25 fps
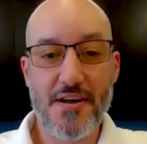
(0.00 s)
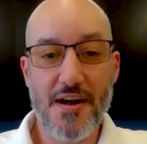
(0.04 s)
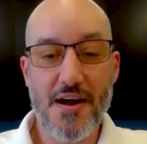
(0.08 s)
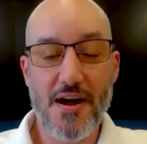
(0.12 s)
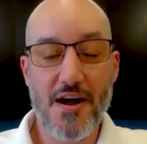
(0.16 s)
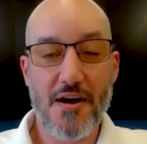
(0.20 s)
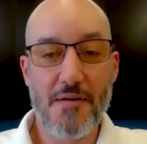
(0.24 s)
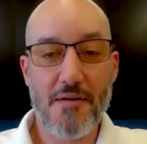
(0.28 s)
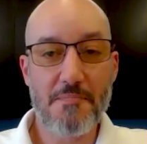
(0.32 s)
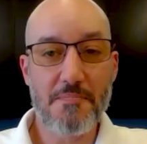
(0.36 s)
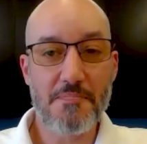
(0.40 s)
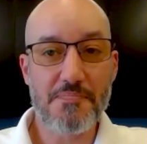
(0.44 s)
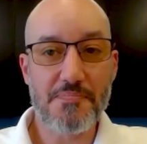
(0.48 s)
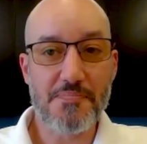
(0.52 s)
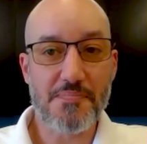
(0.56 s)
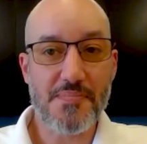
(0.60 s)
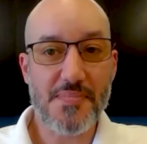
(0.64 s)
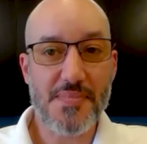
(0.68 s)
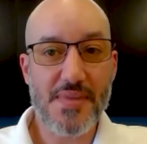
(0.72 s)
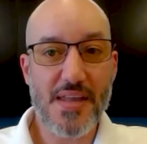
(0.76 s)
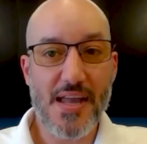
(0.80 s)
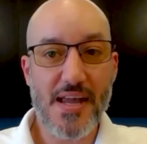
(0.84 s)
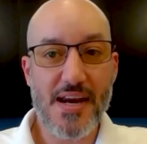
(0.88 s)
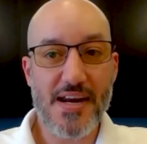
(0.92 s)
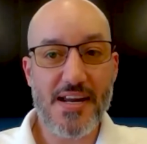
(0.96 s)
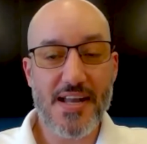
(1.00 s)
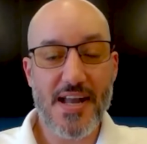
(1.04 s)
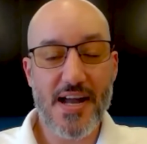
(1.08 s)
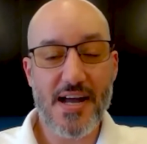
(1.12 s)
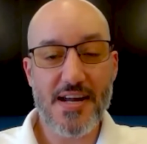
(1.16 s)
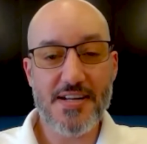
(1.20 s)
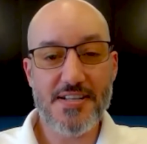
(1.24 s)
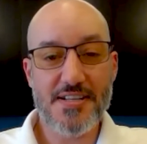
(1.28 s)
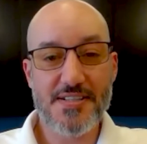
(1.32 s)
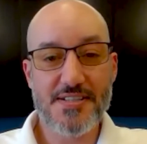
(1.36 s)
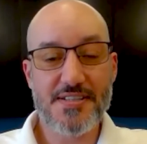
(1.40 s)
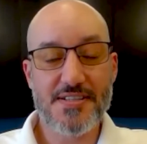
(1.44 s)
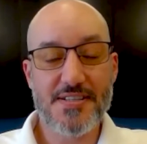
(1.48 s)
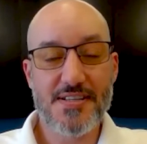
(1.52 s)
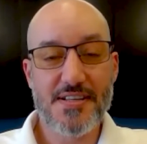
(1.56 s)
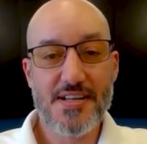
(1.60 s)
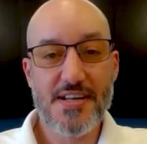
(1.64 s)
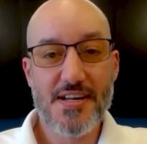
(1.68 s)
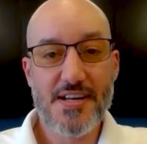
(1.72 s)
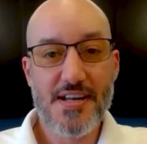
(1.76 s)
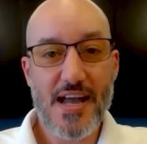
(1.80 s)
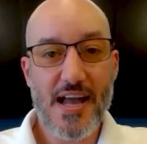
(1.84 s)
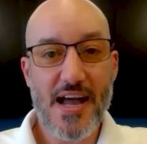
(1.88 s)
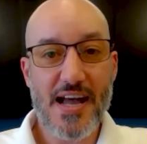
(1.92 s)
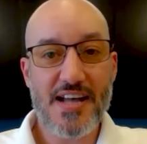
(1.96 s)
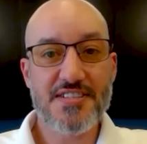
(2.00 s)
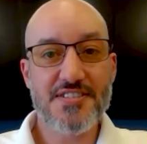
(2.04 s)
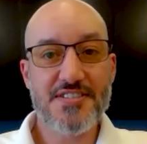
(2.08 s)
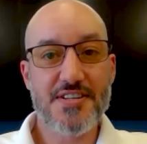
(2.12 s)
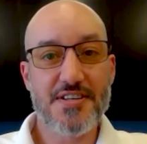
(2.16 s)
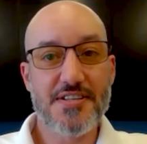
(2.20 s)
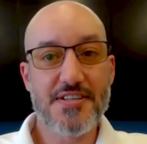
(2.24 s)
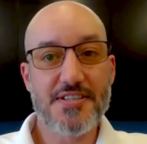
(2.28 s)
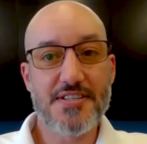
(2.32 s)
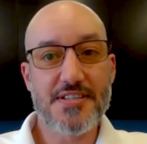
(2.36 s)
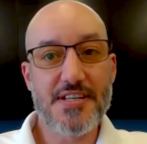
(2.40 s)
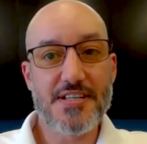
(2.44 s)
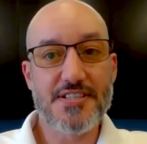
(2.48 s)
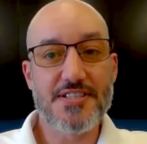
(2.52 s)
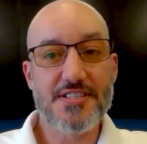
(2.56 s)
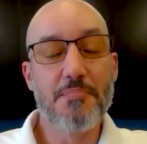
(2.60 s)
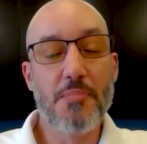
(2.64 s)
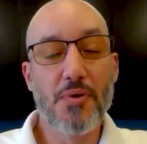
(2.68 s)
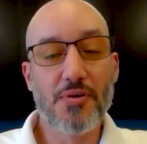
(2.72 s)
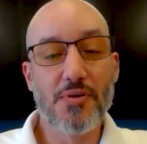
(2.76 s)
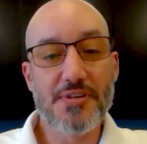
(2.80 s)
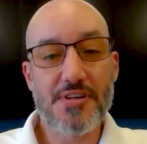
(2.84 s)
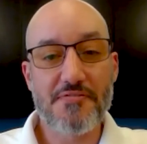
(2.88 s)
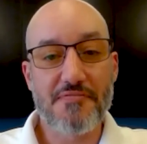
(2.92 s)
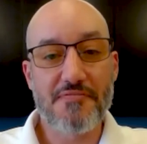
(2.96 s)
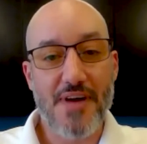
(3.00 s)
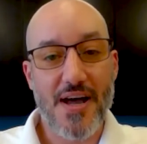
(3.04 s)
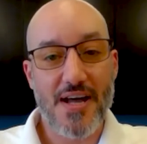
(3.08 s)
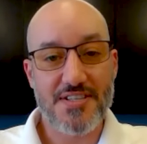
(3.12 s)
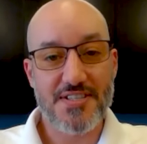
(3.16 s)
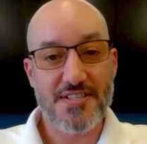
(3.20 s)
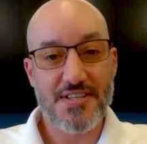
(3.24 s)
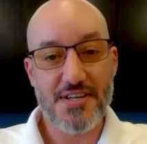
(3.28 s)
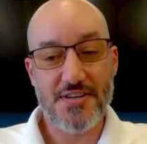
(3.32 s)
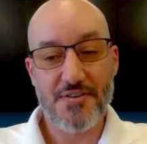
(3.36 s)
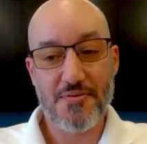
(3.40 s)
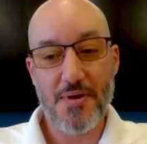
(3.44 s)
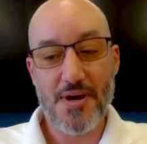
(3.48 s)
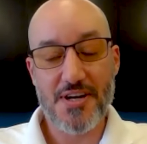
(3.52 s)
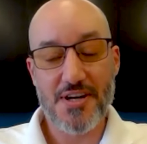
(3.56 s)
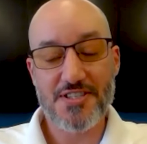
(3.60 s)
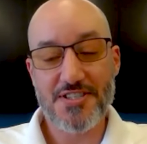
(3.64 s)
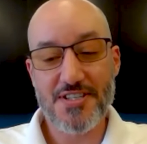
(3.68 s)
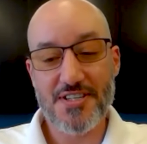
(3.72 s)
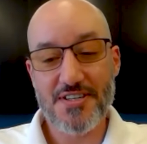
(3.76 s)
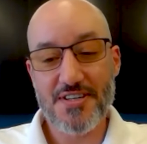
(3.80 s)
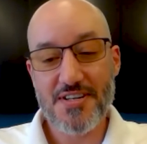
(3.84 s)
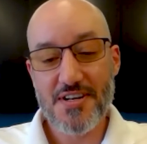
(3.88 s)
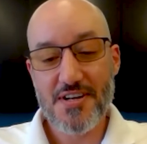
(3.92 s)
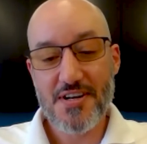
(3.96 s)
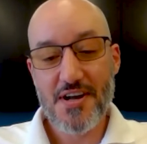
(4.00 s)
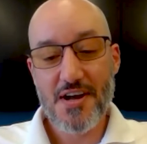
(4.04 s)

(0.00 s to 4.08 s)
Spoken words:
And it kind of it's a multifaceted question.